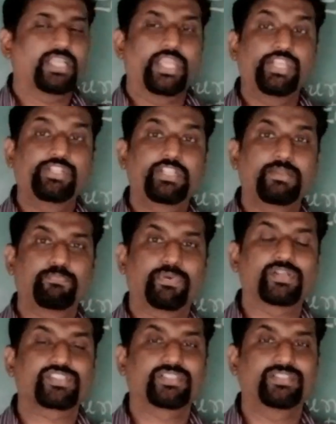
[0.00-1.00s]

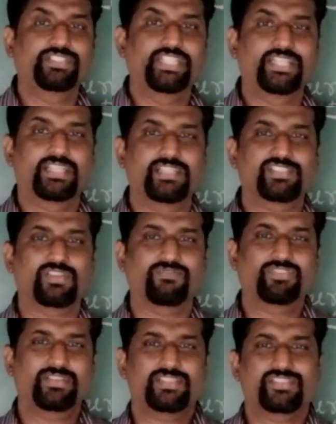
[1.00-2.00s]
80% decrease of
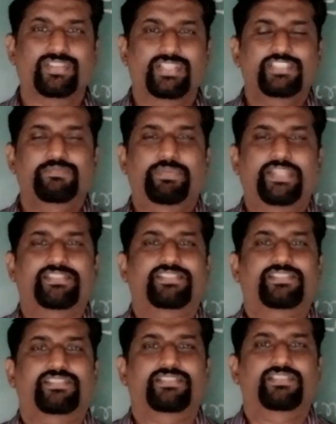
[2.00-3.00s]
the yesterday's
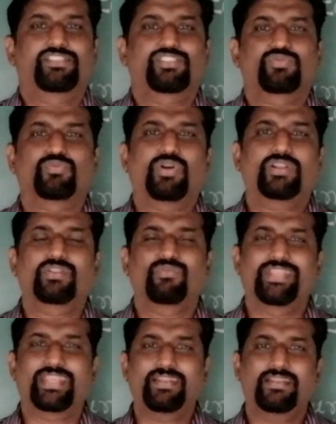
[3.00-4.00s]
prices. This is what
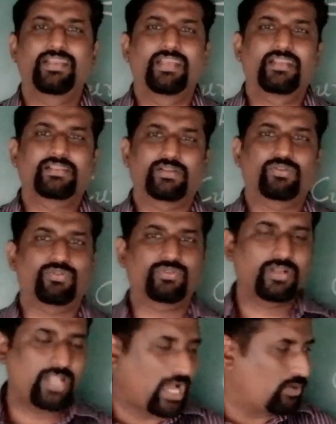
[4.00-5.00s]
we can conclude.
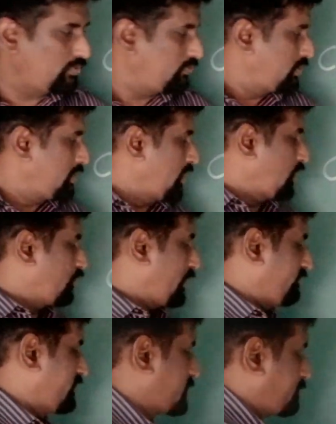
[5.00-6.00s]
Now, when
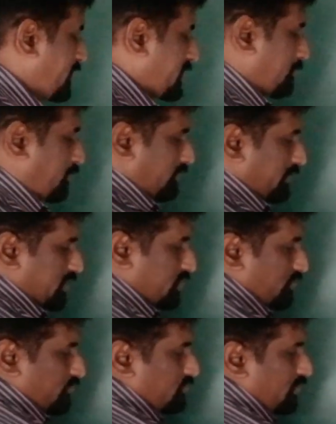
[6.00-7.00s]
we speak about this, no
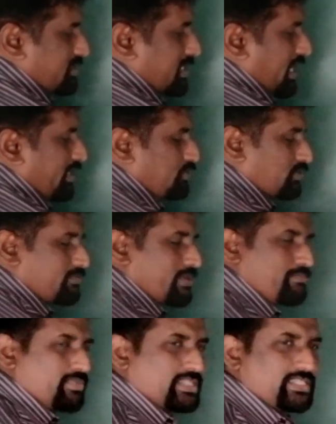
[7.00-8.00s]
students, uh, you
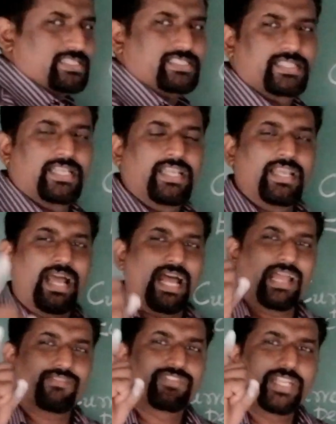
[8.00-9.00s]
remember this. I
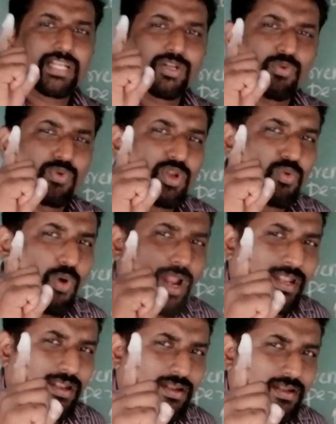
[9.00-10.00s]
have taken only
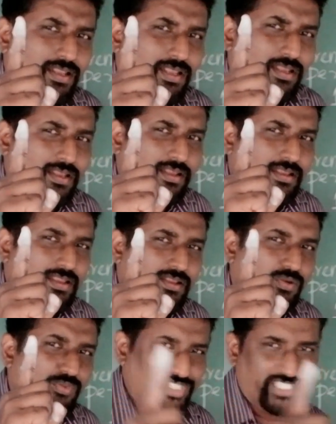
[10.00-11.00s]
one
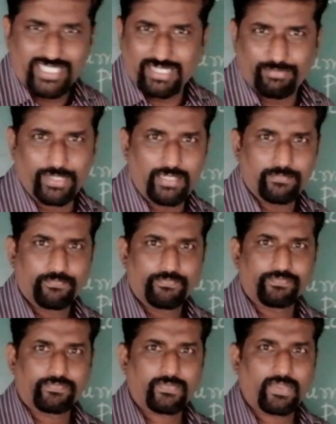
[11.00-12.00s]
vegetable
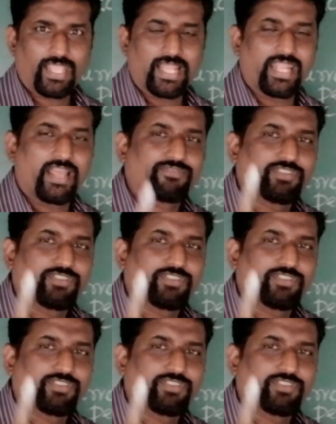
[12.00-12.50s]
and I have